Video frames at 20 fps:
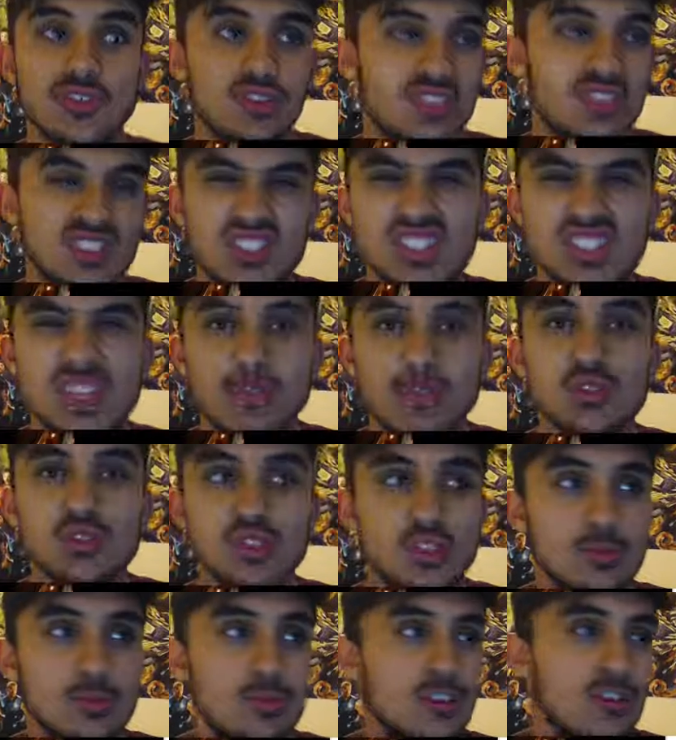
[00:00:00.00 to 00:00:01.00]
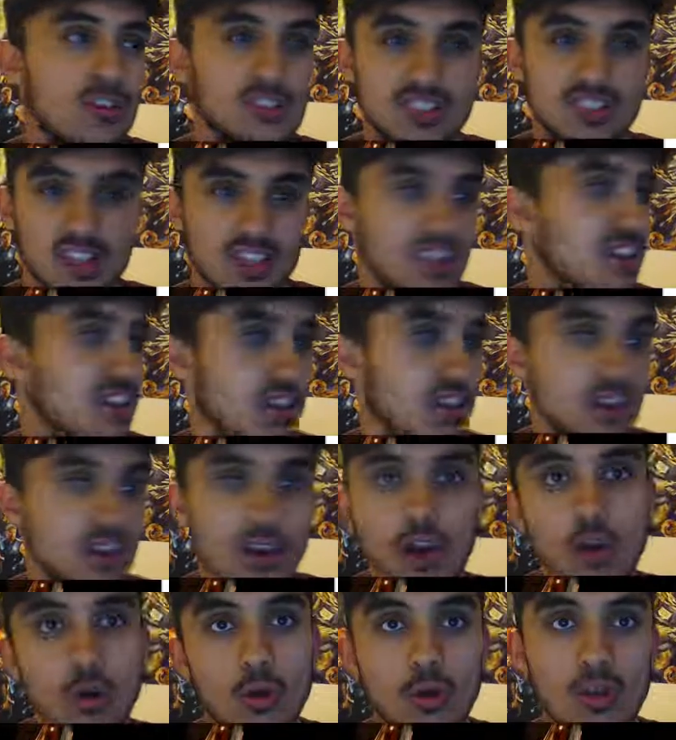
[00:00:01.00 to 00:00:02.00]
He's your typical superhero. He's like,
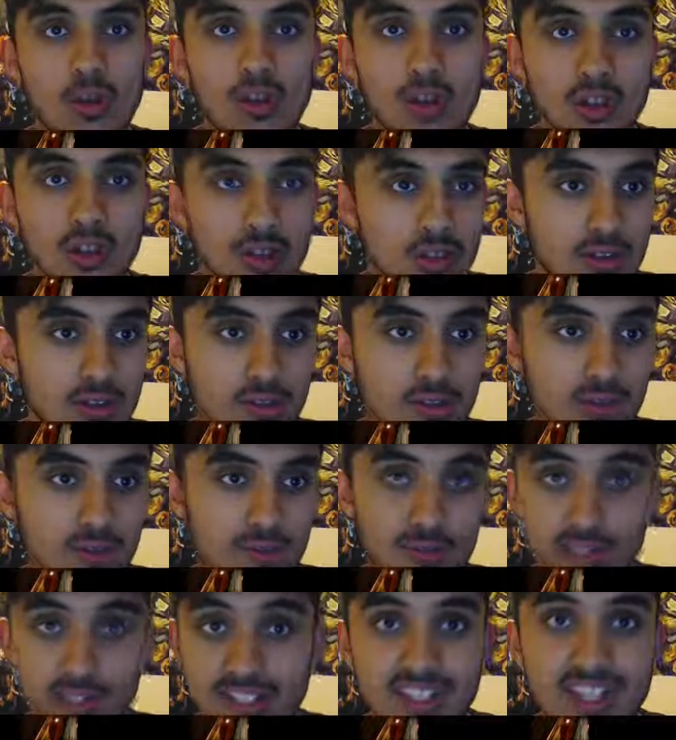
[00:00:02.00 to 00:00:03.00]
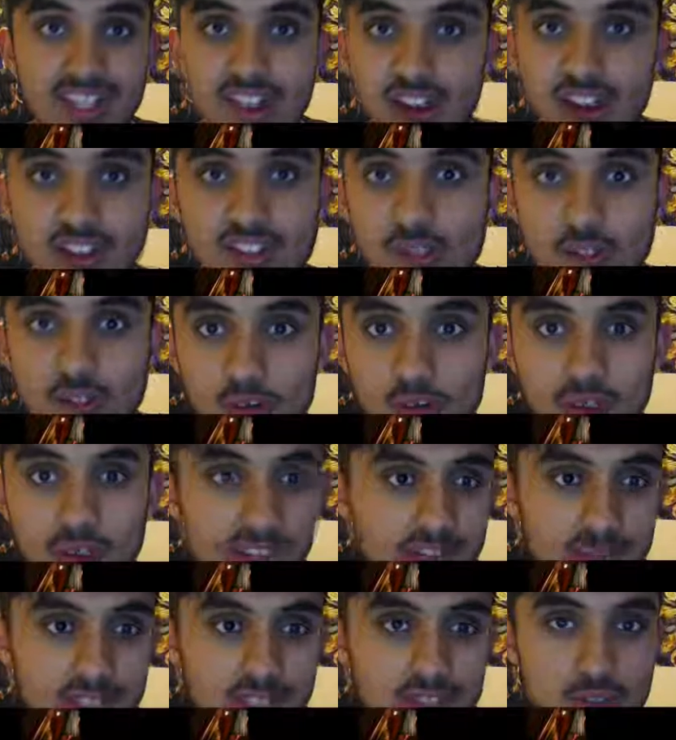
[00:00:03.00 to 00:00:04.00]
oh, Freddy, I don't know how
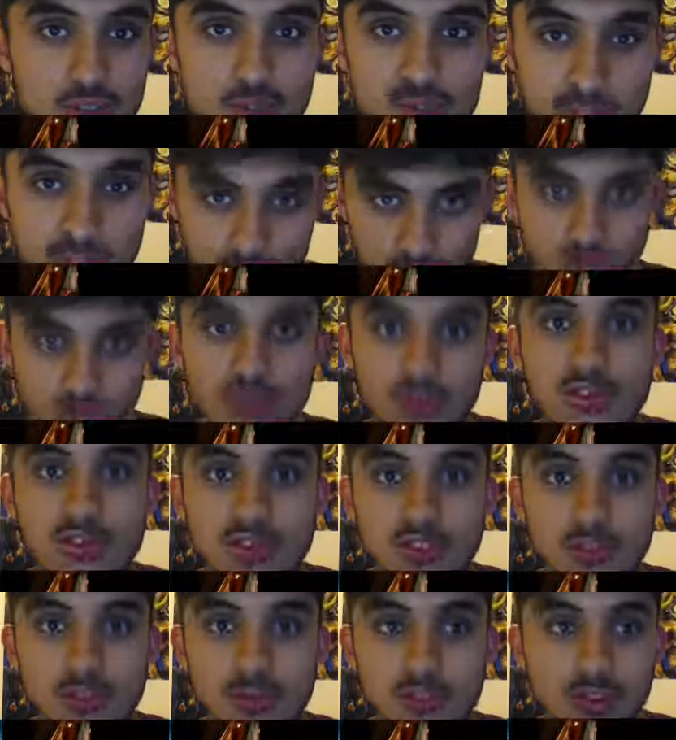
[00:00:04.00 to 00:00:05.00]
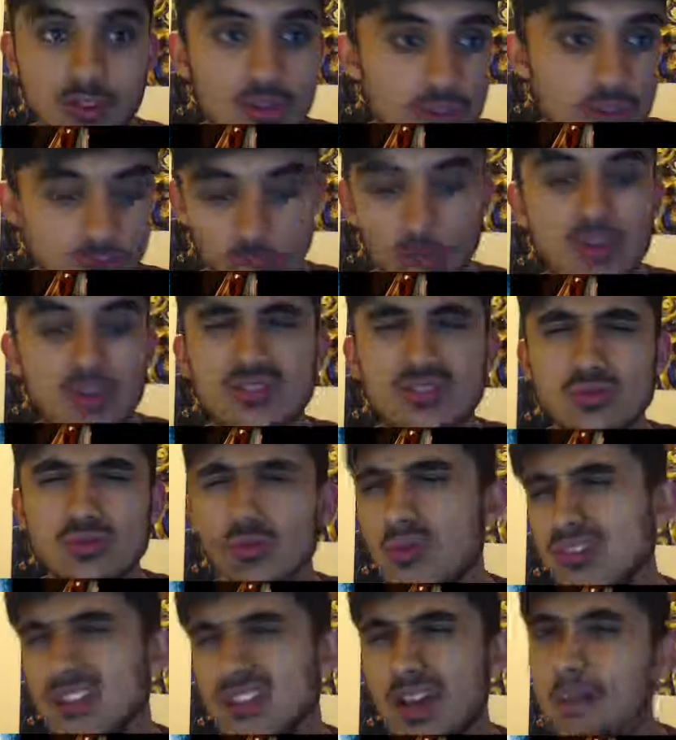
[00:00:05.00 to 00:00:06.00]
to be a superhero. You're a good superhero. What
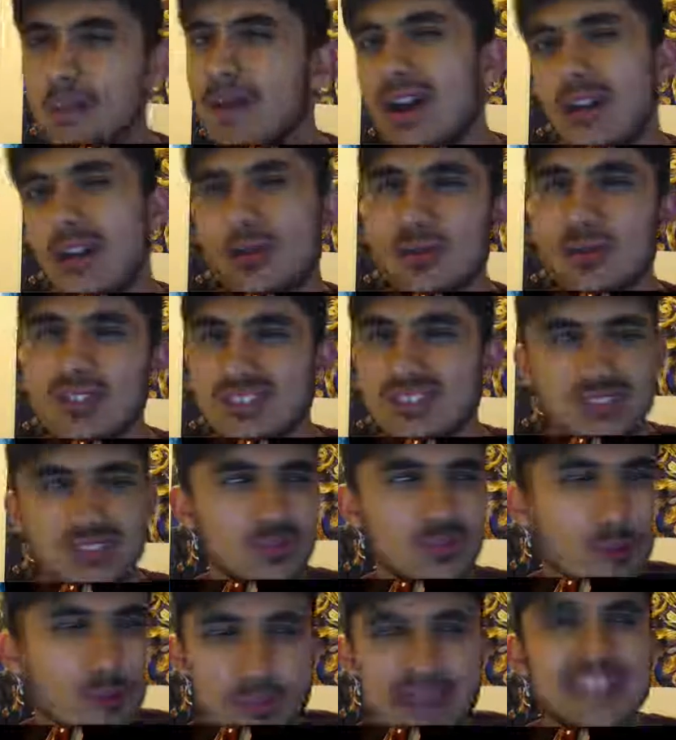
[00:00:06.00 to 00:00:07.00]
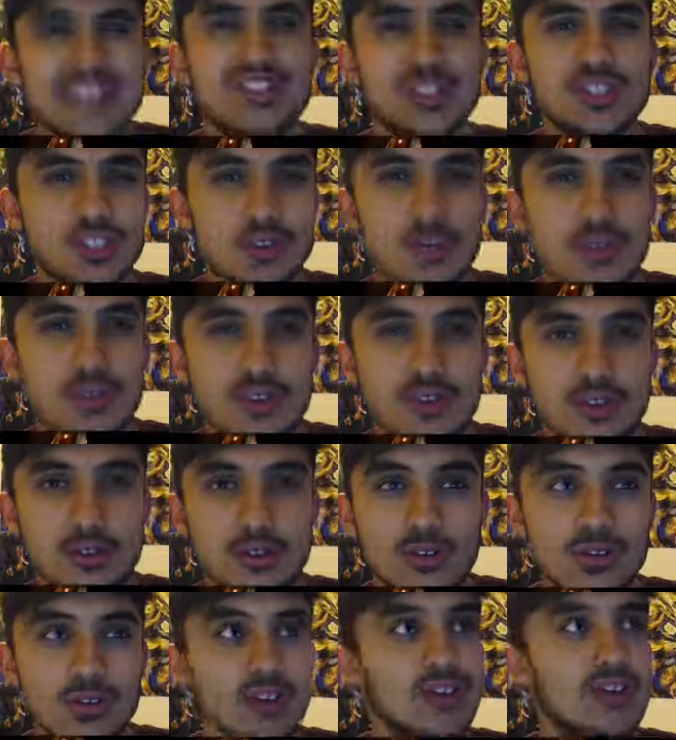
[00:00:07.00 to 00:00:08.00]
makes a
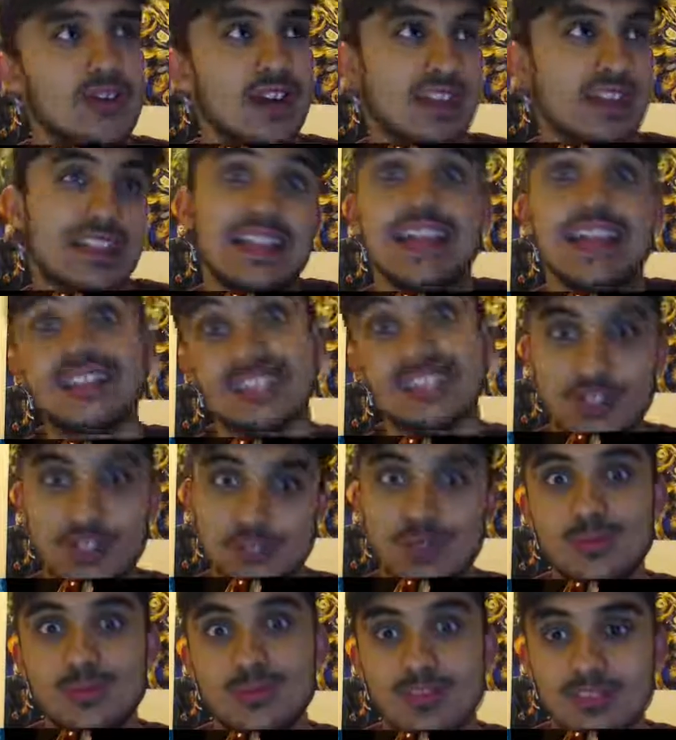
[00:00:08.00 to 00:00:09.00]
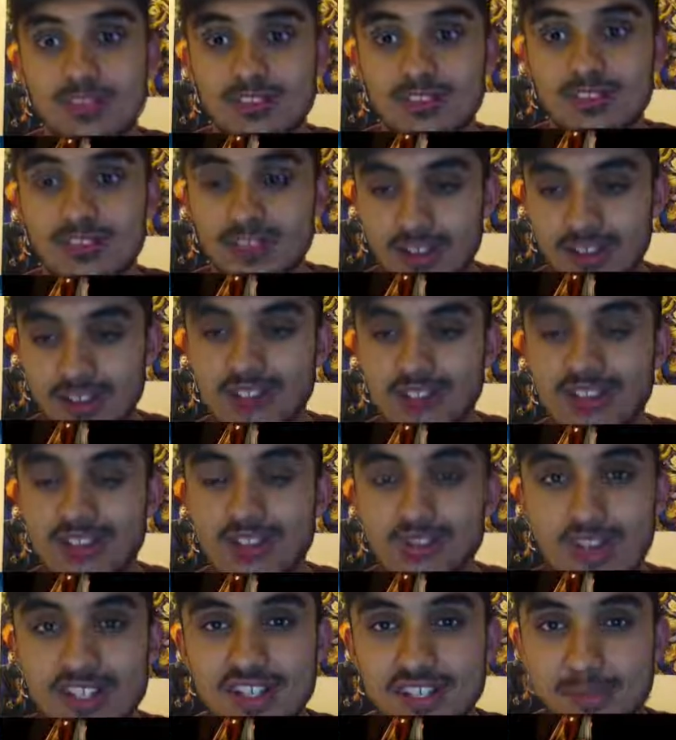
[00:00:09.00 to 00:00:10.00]
superhero a classic superhero? And he
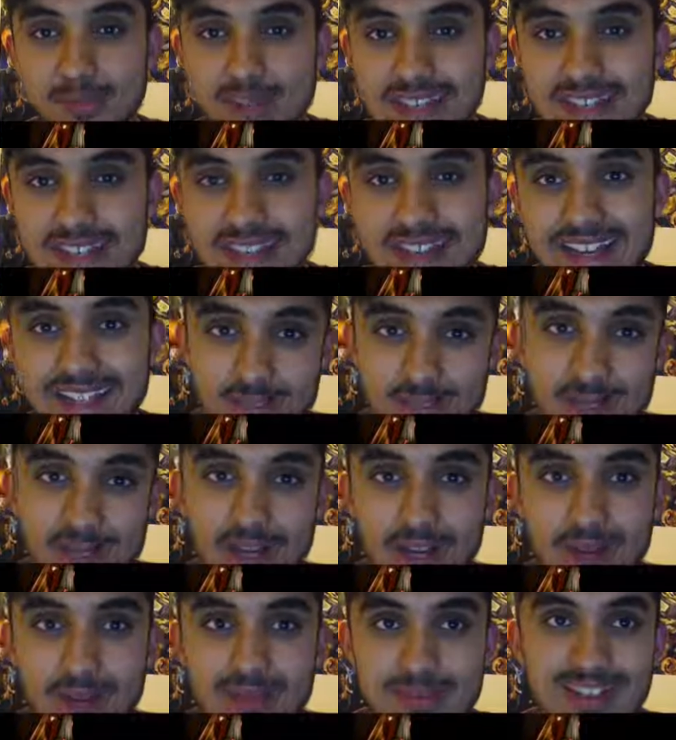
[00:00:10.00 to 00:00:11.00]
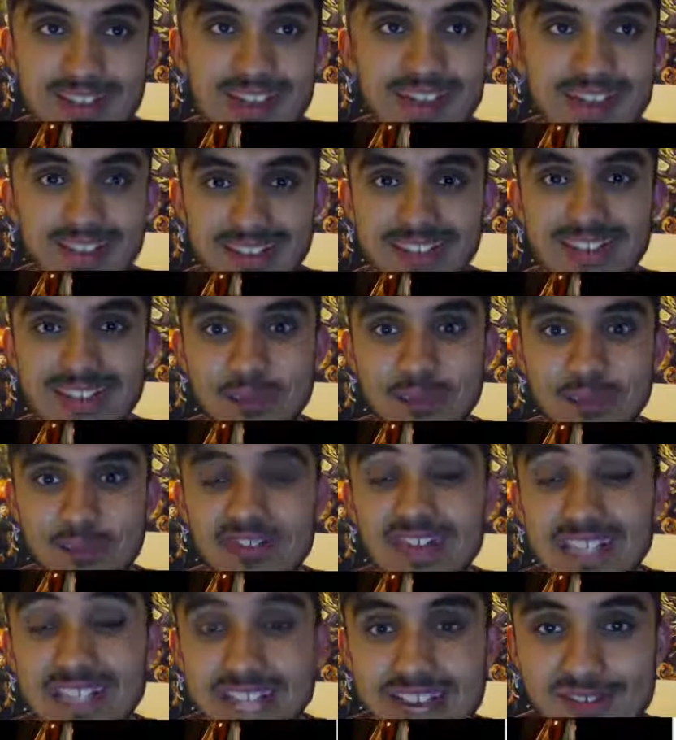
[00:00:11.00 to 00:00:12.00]
tries to be that, sometimes with
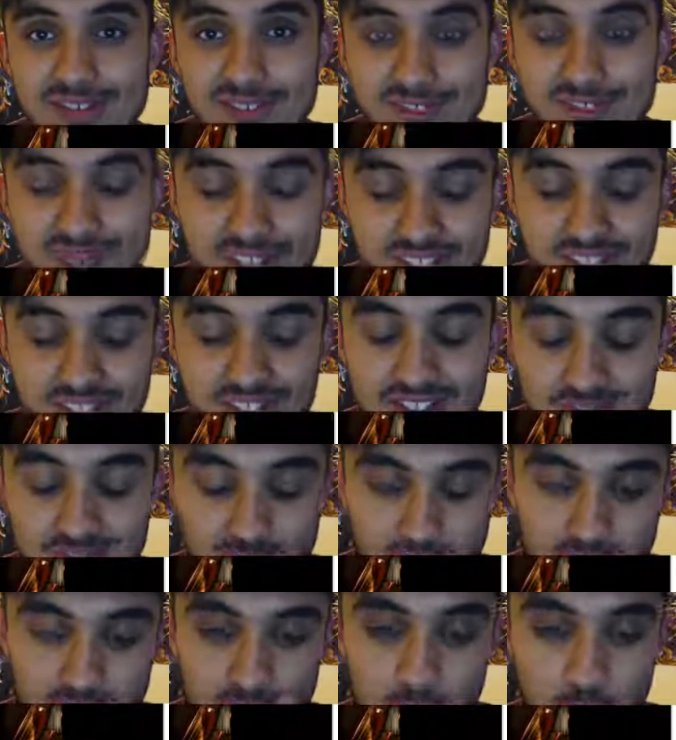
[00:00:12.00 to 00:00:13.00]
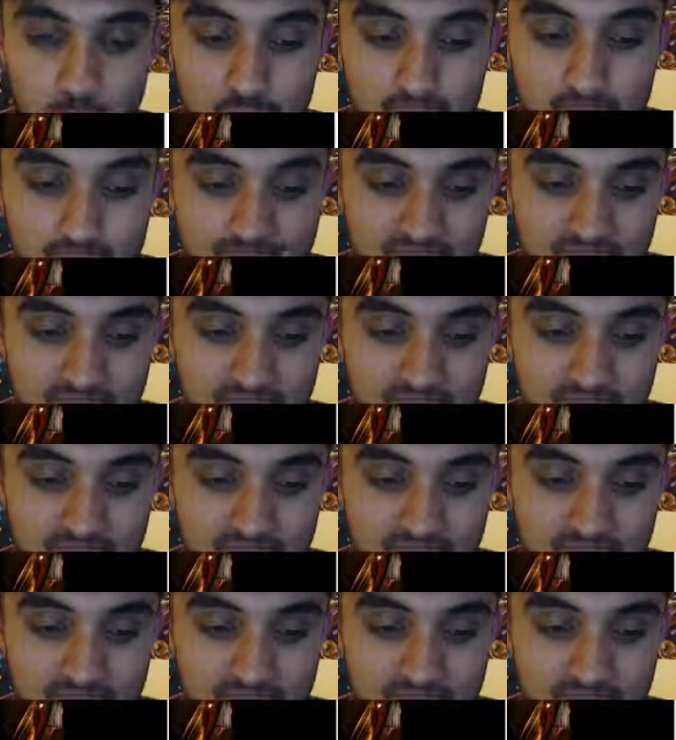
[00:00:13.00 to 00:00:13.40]
hilarious results, of course.